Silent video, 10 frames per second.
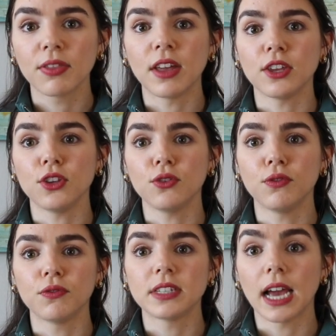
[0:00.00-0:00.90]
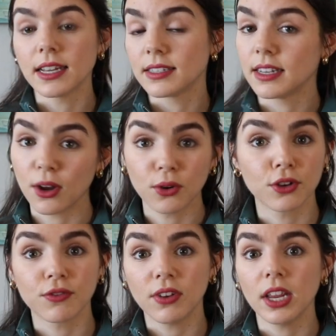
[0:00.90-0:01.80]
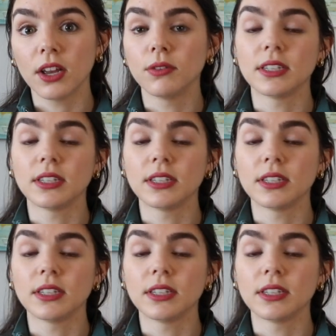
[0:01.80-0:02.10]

that you've tested out your video,